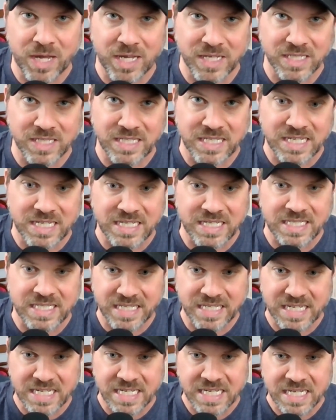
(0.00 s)

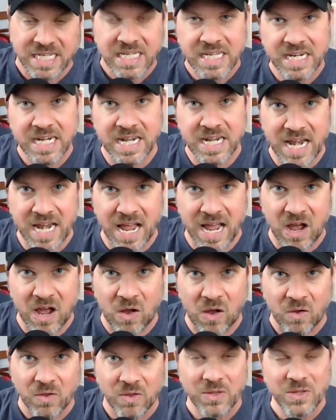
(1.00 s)
USDT.
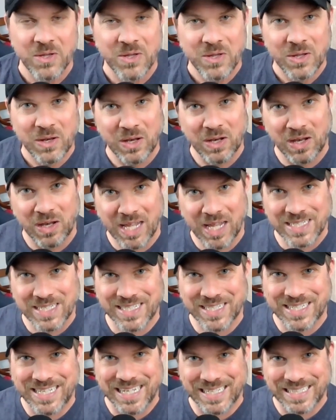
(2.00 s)
Now,
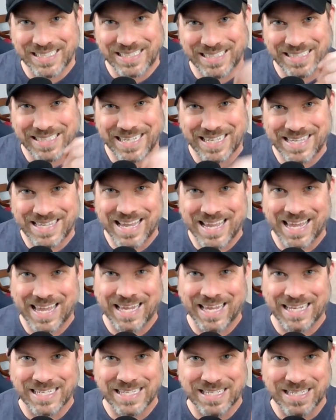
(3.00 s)
let's get to
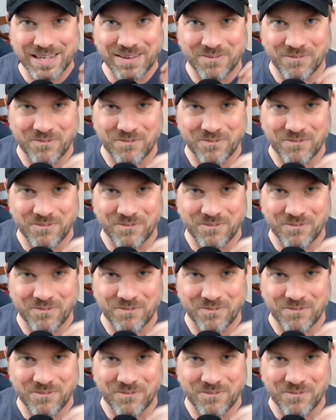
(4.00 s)
today's